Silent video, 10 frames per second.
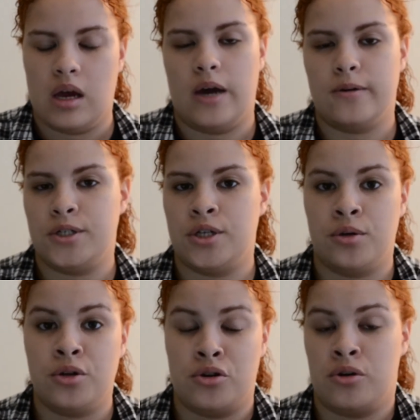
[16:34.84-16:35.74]
I will show
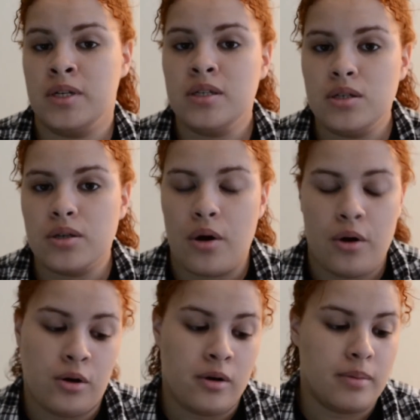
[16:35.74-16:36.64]
you her business
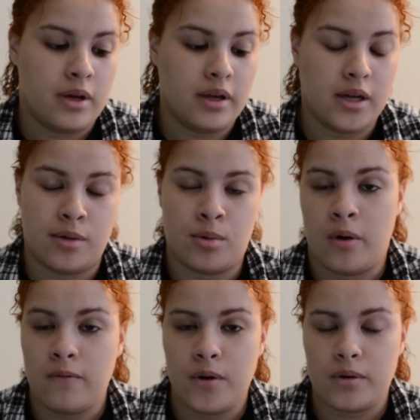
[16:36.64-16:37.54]
card, but the camera
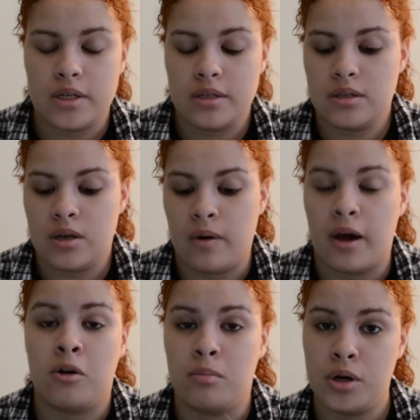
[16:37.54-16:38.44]
won't focus. So
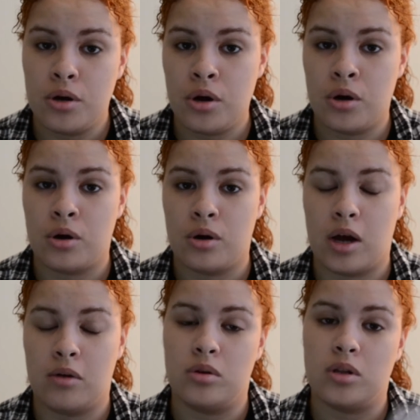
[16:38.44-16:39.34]
I
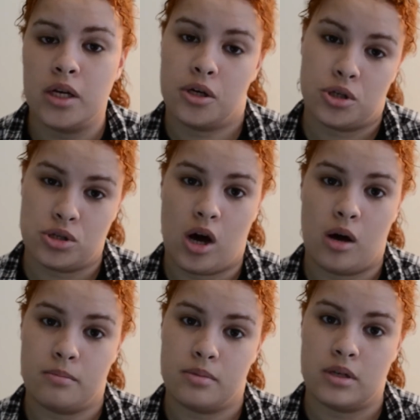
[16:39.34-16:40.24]
will link her
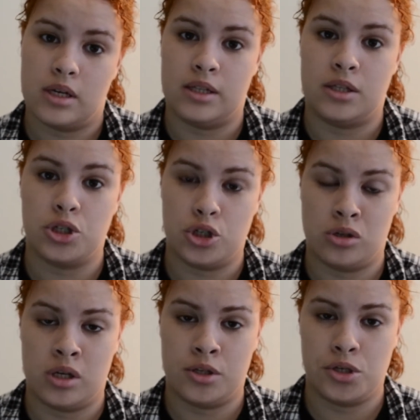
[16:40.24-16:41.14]
shop in the
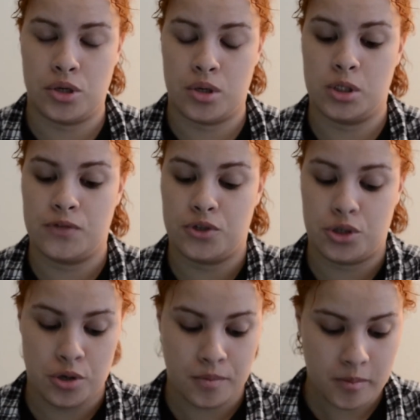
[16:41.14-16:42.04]
show notes for
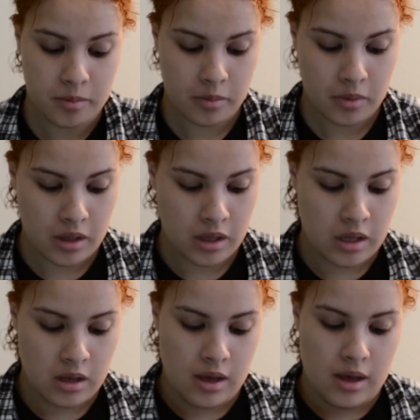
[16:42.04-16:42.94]
sure.
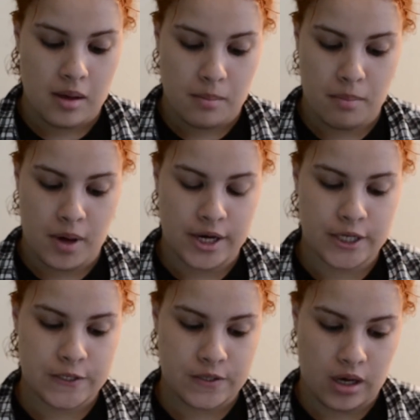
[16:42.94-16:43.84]

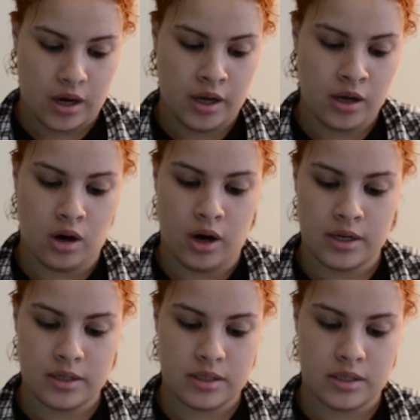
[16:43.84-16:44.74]
But I
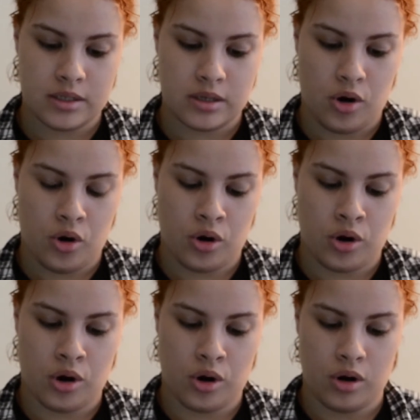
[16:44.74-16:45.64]
got
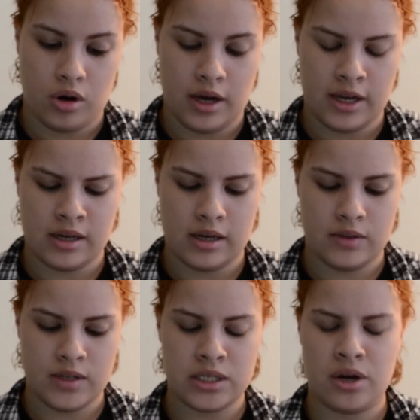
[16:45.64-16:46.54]
her, and
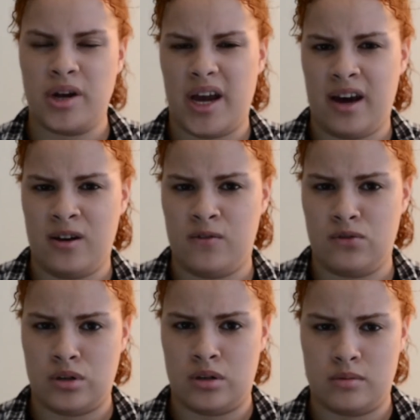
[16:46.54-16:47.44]
these aren't out of
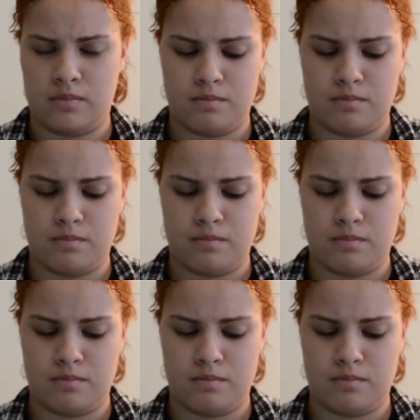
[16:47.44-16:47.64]
the